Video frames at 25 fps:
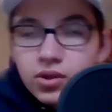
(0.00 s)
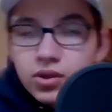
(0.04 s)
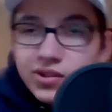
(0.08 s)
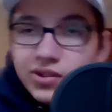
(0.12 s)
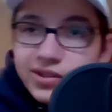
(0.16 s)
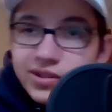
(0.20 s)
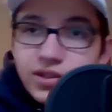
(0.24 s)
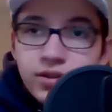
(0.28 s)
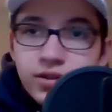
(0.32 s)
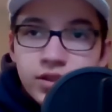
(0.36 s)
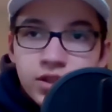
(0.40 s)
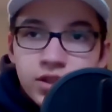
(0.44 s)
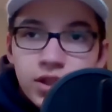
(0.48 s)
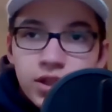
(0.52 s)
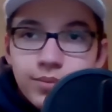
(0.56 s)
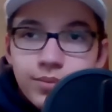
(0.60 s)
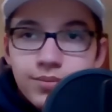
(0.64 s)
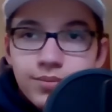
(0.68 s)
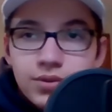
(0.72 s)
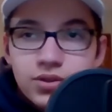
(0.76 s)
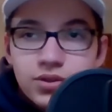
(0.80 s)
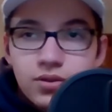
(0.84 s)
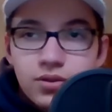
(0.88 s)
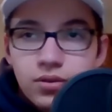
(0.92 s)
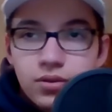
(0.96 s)
The
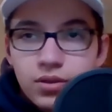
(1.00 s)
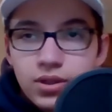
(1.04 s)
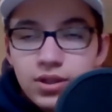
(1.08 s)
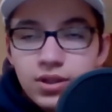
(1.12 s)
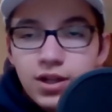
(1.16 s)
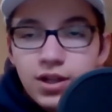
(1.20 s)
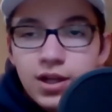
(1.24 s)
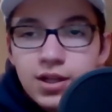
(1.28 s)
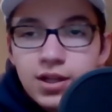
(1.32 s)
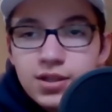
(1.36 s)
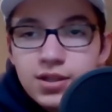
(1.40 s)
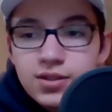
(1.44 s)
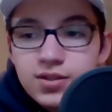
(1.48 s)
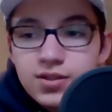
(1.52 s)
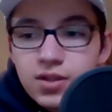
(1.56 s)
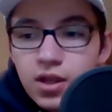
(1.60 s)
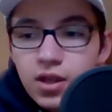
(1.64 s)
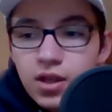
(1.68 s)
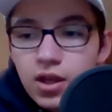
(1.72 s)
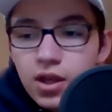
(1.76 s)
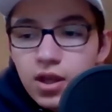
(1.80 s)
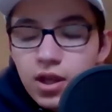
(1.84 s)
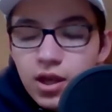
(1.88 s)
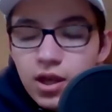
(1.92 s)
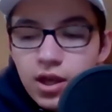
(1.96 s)
leadership certainly does,
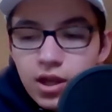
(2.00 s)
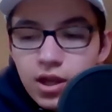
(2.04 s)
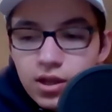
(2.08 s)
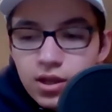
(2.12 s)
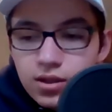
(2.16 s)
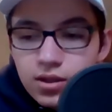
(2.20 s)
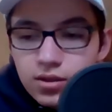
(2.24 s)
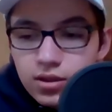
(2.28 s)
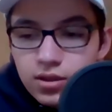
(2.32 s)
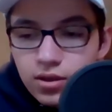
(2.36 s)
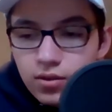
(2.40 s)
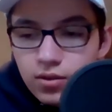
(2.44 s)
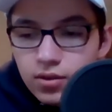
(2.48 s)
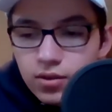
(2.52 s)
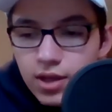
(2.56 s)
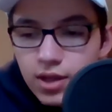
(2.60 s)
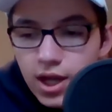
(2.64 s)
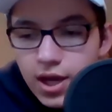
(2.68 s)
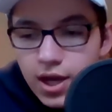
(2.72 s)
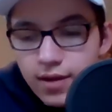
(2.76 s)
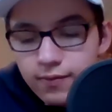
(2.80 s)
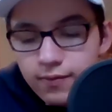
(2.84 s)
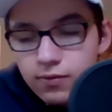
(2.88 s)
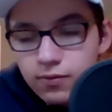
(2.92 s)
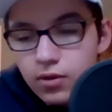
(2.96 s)
and you
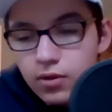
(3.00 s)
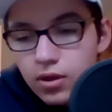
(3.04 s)
have